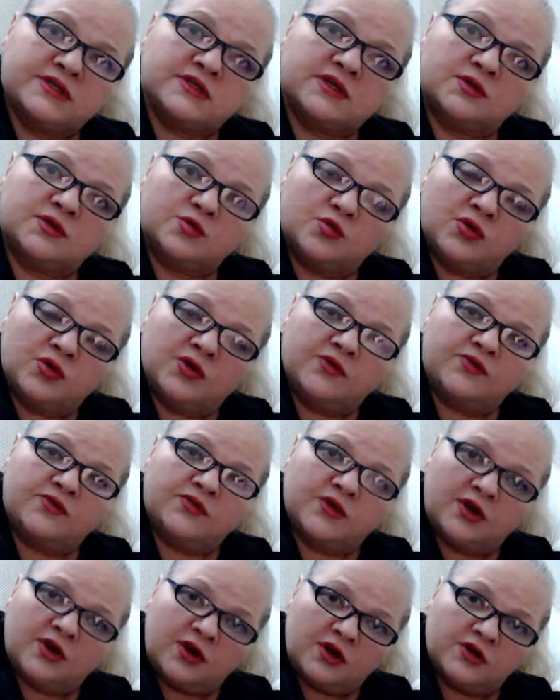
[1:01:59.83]
it
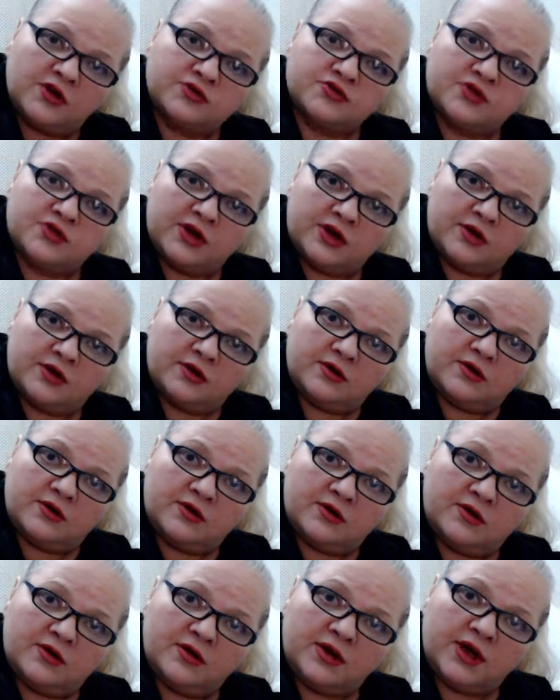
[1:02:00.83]
with the hair dryer.
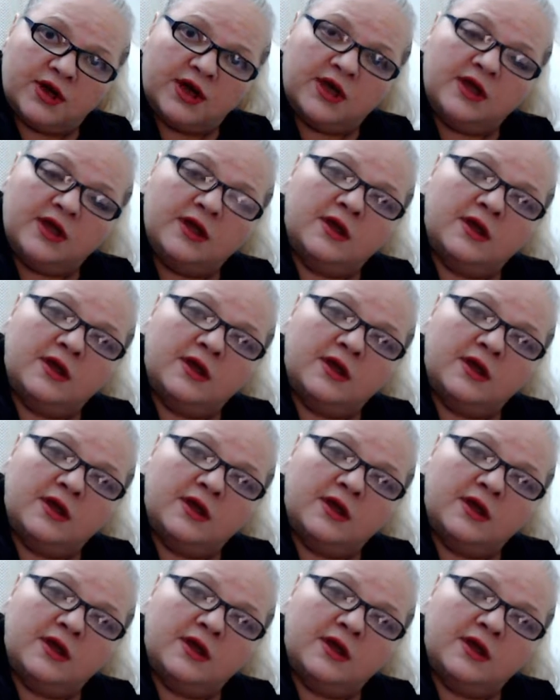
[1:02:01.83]
Okay,